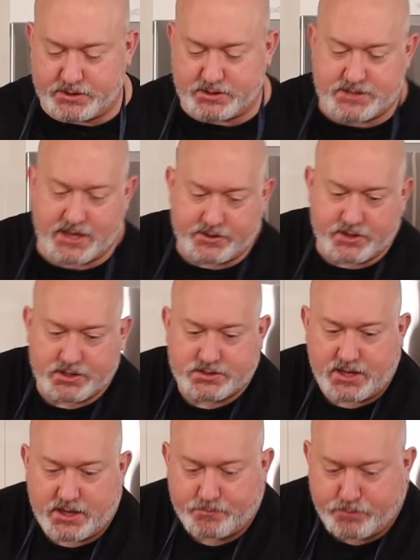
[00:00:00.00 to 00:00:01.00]
gonna take
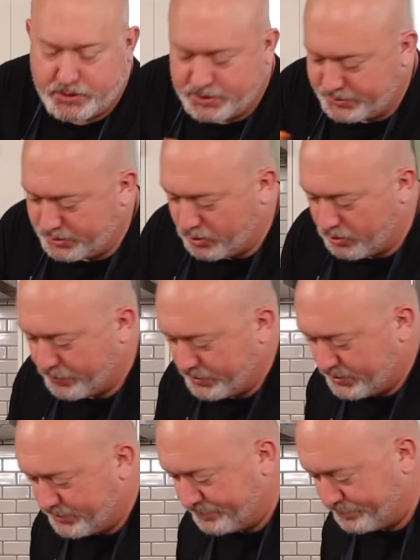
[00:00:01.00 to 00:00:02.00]
this and put it in the
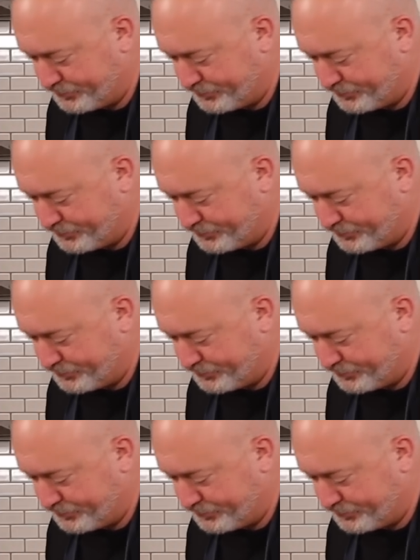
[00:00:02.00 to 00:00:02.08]
garbage.